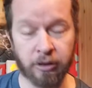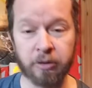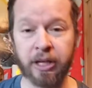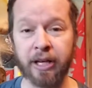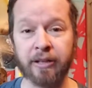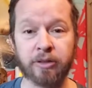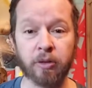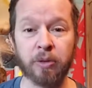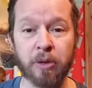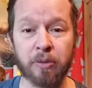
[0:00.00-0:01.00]
okay, so
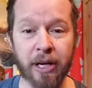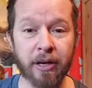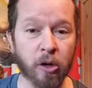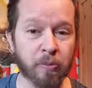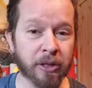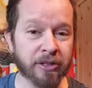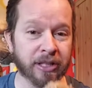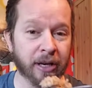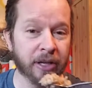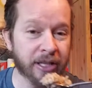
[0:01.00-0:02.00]
one more bite of oatmeal, see
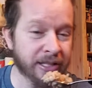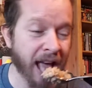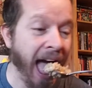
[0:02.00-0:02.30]
how it is.